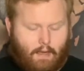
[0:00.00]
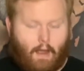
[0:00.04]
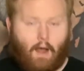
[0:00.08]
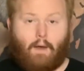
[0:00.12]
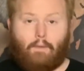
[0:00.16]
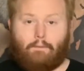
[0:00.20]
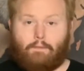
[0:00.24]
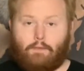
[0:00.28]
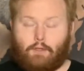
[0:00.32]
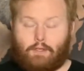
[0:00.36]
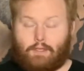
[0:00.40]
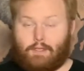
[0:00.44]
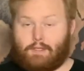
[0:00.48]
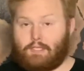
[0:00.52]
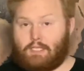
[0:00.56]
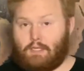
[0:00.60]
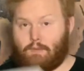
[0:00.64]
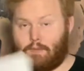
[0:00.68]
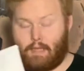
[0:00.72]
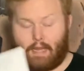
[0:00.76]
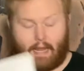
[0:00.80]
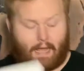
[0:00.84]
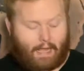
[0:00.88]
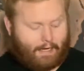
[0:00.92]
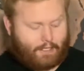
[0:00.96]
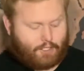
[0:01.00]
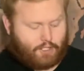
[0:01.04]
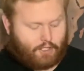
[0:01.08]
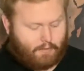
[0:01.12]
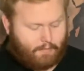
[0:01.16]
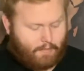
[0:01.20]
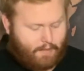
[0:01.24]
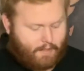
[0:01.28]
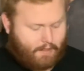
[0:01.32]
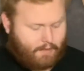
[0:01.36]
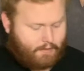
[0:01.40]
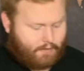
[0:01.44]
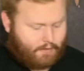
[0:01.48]
I'll have to look and see what that actually
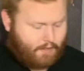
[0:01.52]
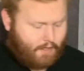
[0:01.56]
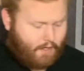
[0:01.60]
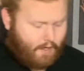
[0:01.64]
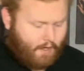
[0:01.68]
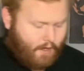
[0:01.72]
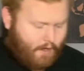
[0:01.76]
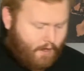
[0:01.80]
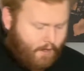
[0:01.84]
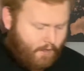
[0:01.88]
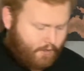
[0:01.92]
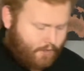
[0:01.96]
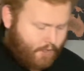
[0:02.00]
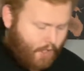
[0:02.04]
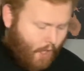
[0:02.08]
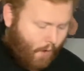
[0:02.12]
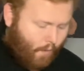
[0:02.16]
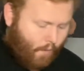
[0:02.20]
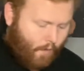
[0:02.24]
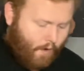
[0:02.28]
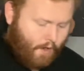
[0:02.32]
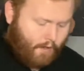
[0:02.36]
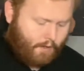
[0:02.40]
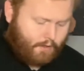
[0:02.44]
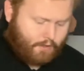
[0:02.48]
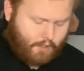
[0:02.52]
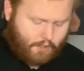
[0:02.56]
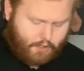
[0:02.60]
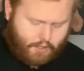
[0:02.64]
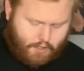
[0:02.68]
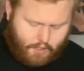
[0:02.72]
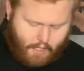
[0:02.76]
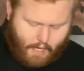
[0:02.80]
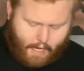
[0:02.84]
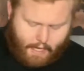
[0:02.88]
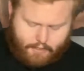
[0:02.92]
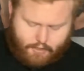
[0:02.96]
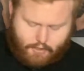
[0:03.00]
means. So, just so
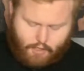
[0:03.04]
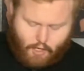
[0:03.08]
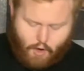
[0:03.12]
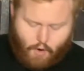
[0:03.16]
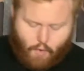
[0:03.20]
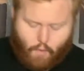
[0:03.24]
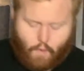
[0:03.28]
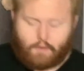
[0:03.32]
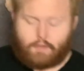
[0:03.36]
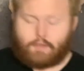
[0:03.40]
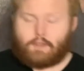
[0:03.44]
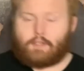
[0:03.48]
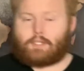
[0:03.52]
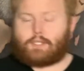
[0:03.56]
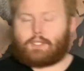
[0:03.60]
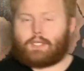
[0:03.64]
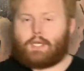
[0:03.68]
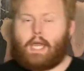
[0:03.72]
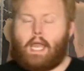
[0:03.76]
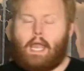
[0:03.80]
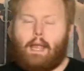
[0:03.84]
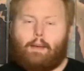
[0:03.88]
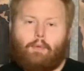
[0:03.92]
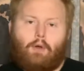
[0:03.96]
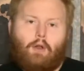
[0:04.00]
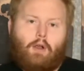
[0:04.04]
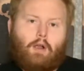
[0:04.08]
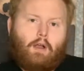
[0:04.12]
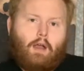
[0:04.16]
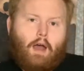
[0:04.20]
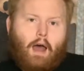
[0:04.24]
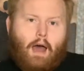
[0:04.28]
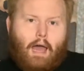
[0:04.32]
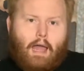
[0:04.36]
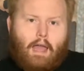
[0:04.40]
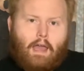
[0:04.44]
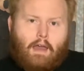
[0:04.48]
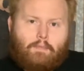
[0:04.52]
you guys know, with this camera,
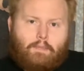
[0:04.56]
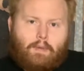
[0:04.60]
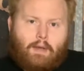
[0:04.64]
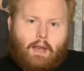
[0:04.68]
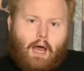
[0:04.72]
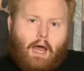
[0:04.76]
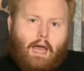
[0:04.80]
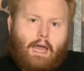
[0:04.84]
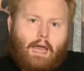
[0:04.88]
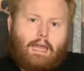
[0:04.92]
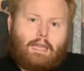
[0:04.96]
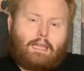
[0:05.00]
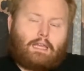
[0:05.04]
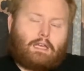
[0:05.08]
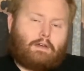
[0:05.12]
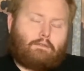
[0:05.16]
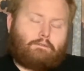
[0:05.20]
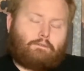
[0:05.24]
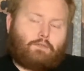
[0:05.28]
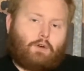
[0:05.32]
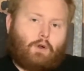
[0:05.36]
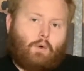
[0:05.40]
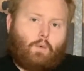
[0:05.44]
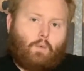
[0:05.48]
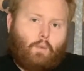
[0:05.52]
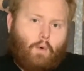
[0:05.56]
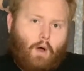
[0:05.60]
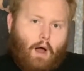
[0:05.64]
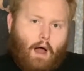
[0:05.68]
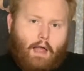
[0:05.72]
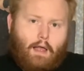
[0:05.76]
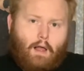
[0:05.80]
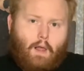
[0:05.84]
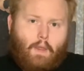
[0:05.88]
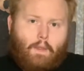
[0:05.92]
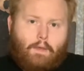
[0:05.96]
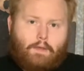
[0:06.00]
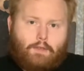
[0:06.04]
I have been eyeing it for a
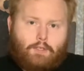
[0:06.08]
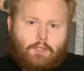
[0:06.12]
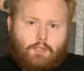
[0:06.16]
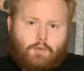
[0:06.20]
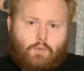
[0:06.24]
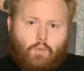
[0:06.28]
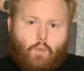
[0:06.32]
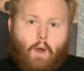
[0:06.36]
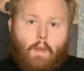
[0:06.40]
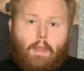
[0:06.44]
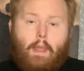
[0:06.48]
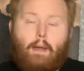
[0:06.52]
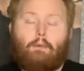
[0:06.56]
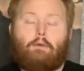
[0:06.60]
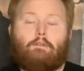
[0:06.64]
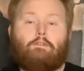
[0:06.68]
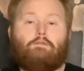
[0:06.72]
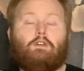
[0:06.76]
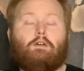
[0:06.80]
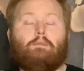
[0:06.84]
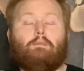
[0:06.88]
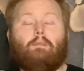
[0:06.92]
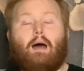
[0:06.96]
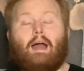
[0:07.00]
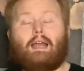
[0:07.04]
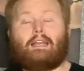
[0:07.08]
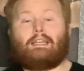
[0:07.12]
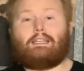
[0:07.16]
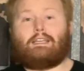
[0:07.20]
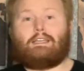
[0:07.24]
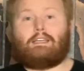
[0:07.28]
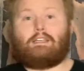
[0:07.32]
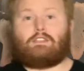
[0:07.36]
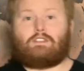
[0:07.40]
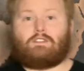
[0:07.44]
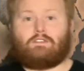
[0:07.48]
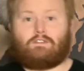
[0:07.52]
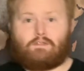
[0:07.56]
while. This is one that would fit my
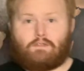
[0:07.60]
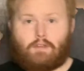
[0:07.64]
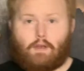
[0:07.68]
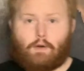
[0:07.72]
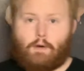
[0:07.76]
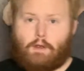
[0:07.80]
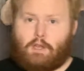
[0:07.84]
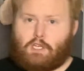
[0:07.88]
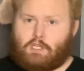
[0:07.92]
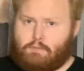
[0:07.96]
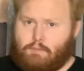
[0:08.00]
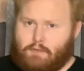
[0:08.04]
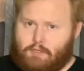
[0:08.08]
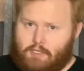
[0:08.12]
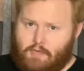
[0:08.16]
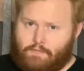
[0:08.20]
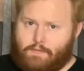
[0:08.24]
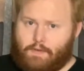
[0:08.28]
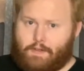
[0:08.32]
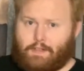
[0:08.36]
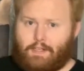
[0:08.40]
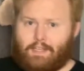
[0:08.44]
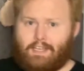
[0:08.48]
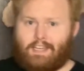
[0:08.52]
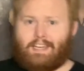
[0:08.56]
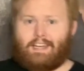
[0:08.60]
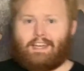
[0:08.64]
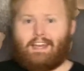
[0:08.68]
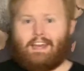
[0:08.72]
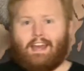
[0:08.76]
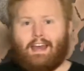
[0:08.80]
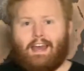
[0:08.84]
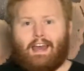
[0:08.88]
needs very specifically.